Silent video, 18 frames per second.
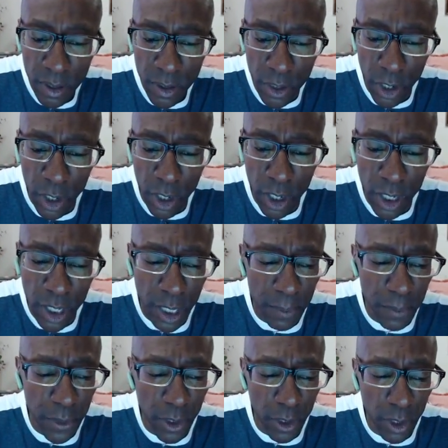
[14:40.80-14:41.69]
gird
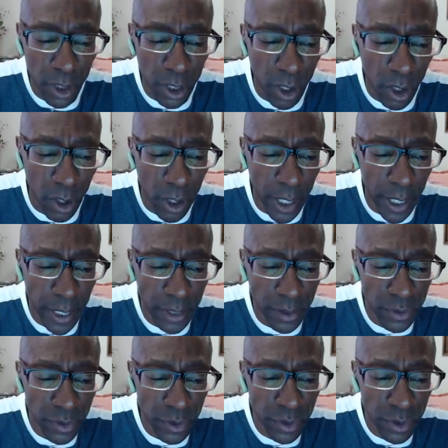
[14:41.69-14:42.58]
up your
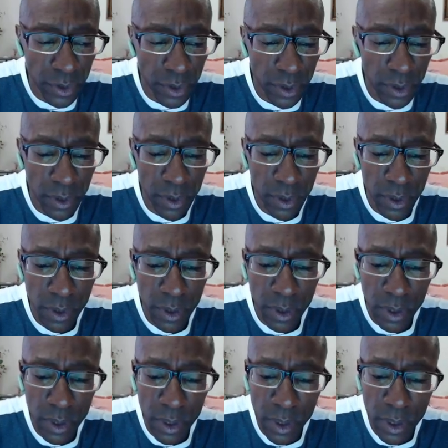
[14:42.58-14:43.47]
loins
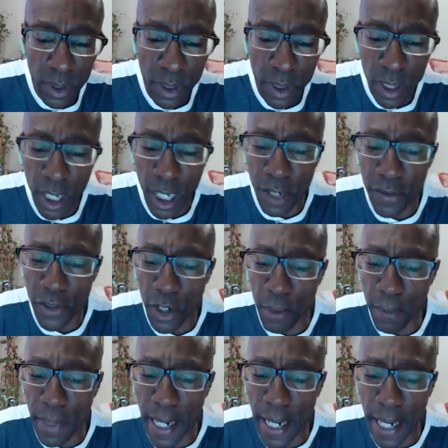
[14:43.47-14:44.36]
of
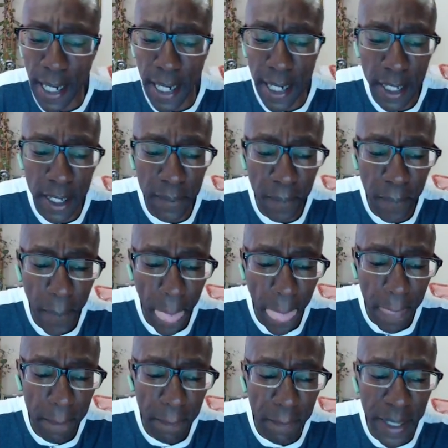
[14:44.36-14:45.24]
your mind,
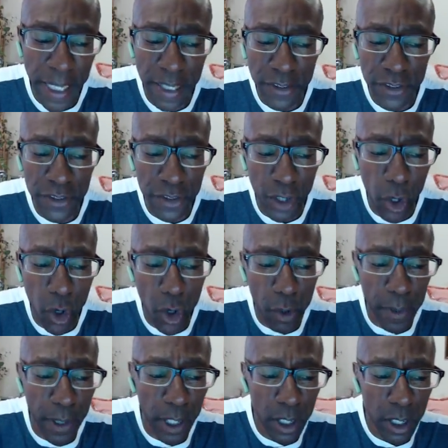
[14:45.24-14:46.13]
be
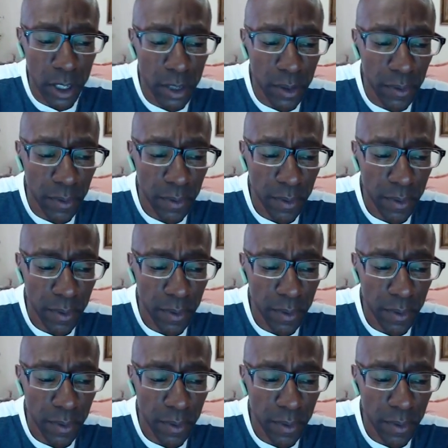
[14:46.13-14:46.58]
sober